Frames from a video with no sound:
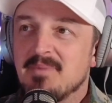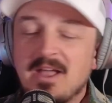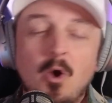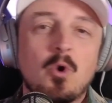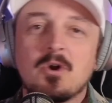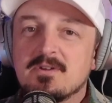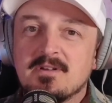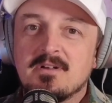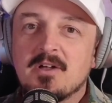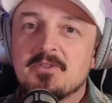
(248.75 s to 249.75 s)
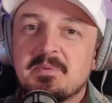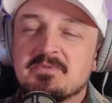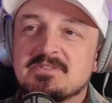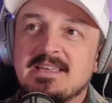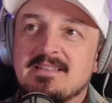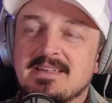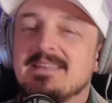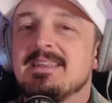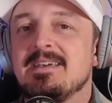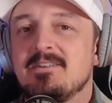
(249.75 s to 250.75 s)
Or other people say like
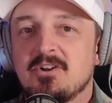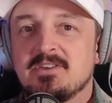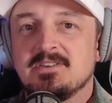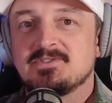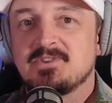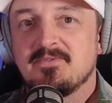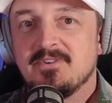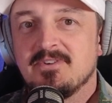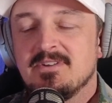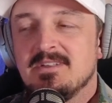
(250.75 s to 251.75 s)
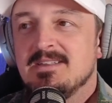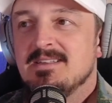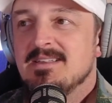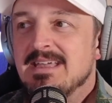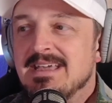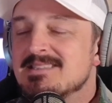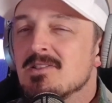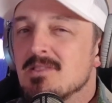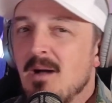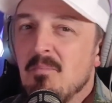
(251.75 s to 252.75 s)
an anarchy server. It's a
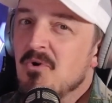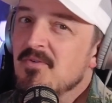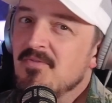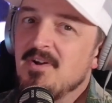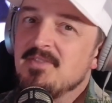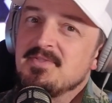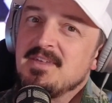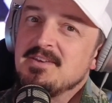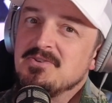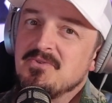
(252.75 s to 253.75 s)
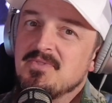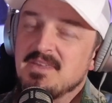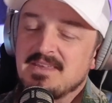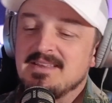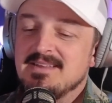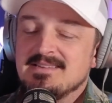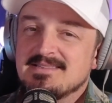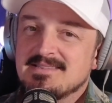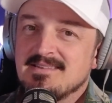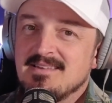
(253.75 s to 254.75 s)
lot more fun than you think it
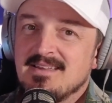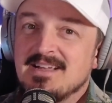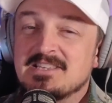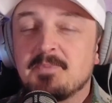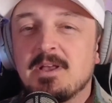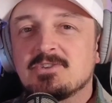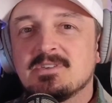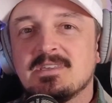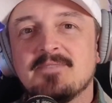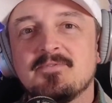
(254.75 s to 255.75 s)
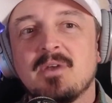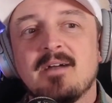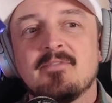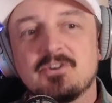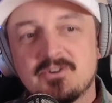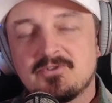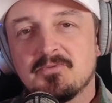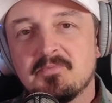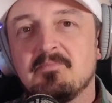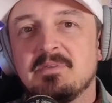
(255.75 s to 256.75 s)
is, especially if you have a good group
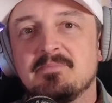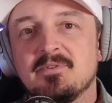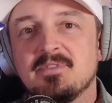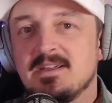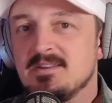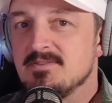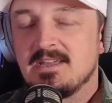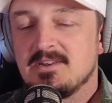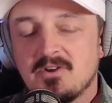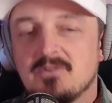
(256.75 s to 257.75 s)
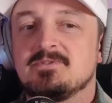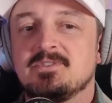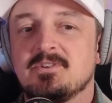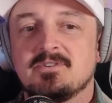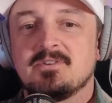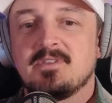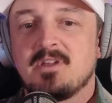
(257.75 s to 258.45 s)
of people that knows there are